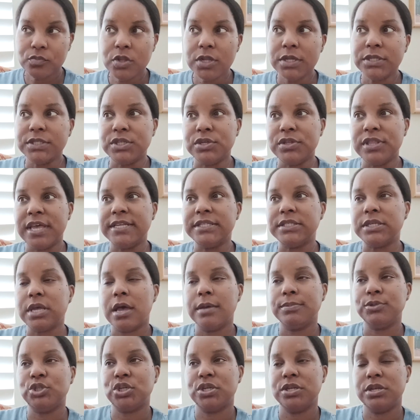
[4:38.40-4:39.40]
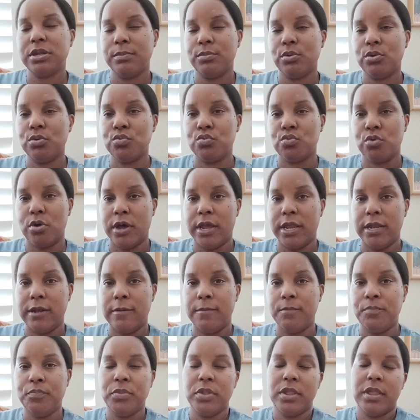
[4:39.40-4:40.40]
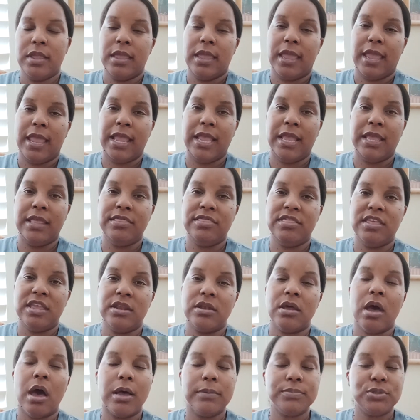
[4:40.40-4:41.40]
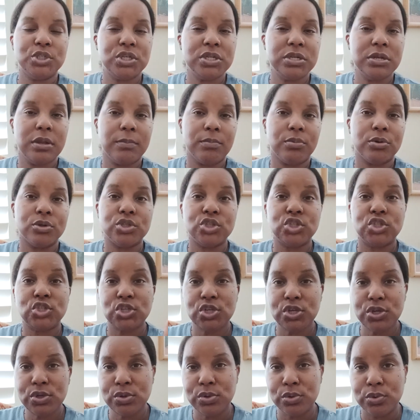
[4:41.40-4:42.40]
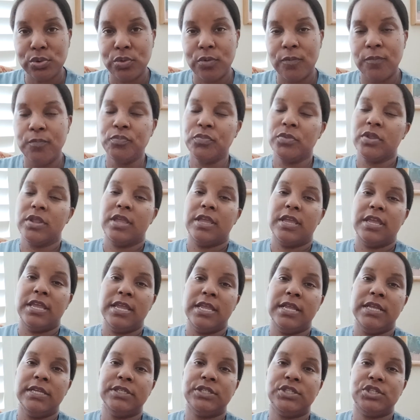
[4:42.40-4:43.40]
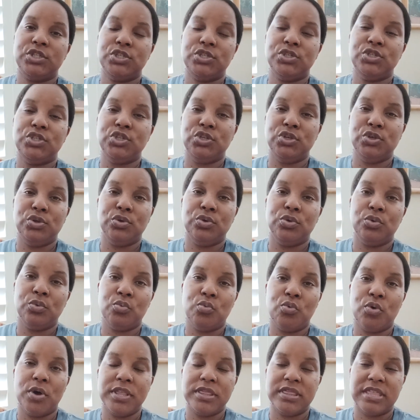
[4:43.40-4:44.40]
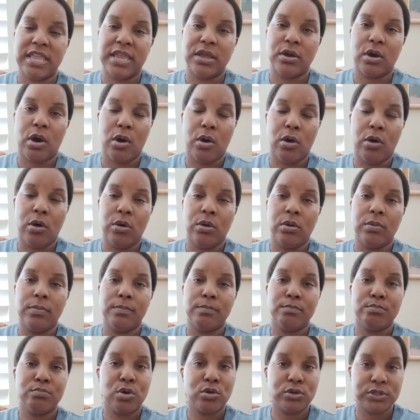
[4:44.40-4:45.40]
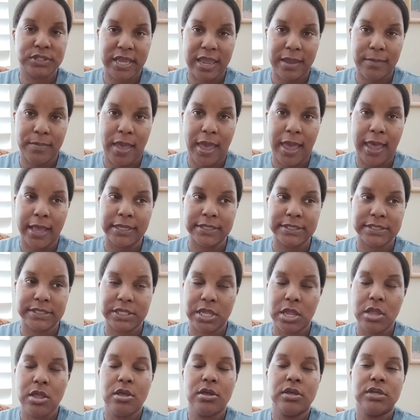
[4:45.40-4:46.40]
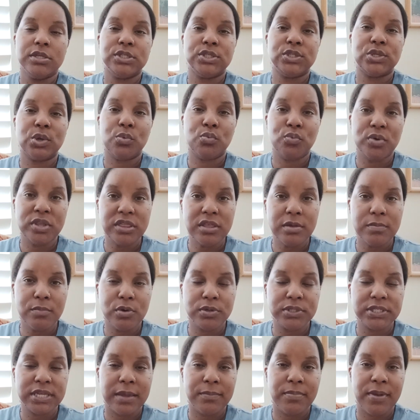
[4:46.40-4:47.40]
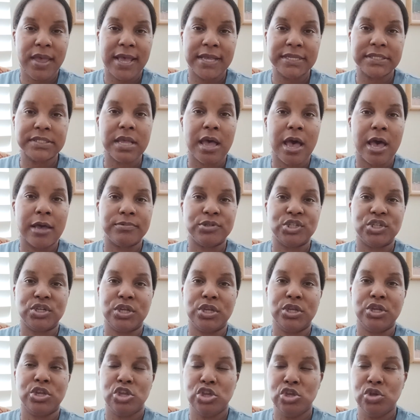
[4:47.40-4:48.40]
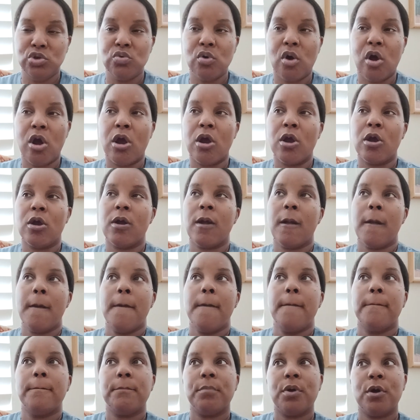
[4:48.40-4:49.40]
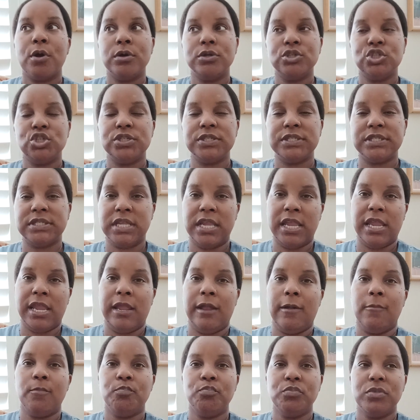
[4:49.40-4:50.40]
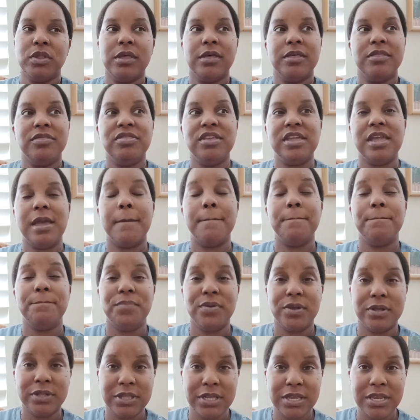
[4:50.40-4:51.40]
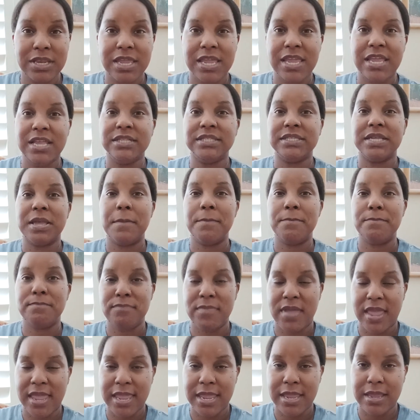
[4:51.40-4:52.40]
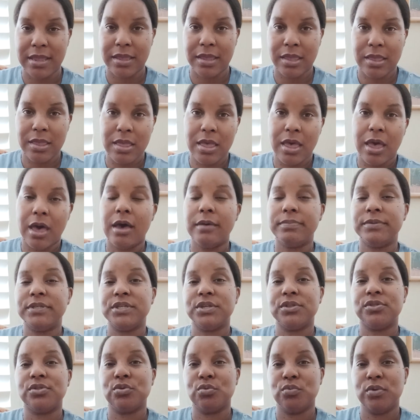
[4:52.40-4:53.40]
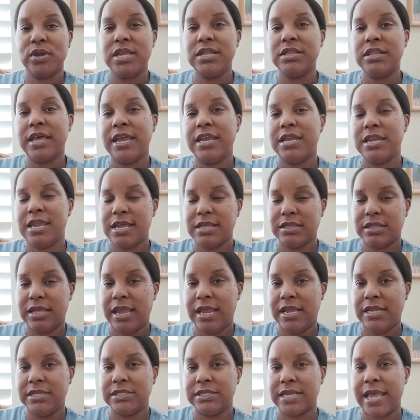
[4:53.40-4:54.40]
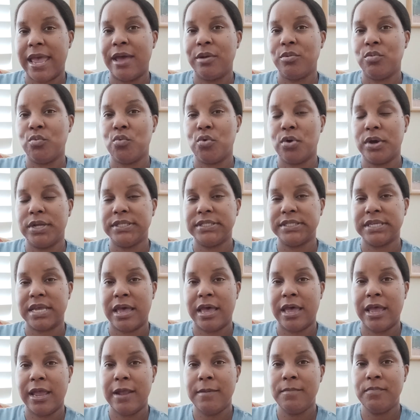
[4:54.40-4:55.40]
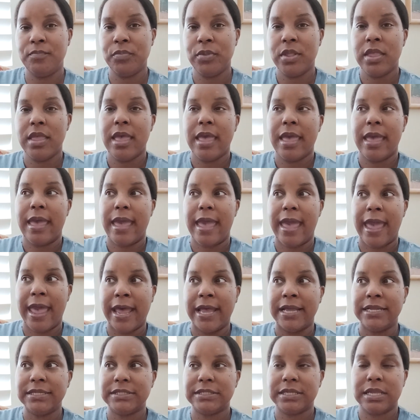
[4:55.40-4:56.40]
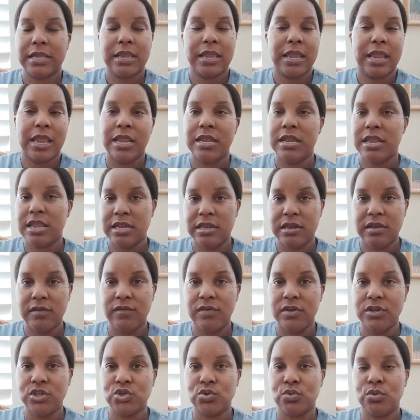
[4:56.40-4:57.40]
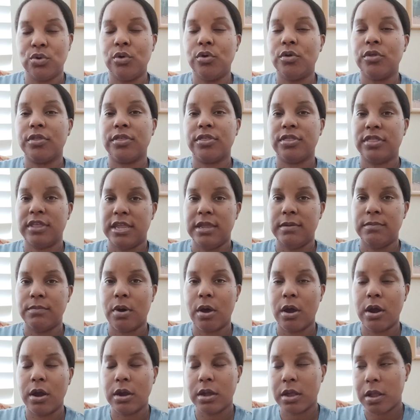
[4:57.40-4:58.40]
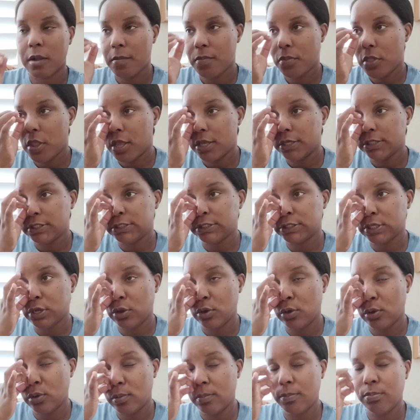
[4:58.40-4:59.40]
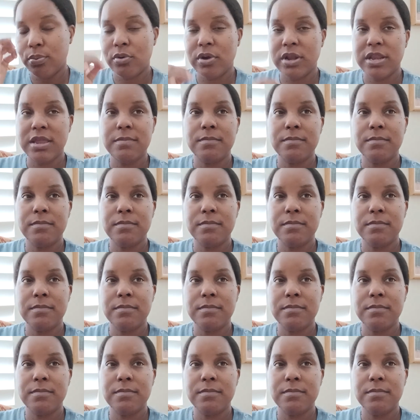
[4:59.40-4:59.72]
So that's option number 1. And then option number 2 is to do what they call multi-pass. So with the multi-pass option, you are purchasing the ability to make up to 3 Lightning Lanes at one time at an individual theme park. So pretty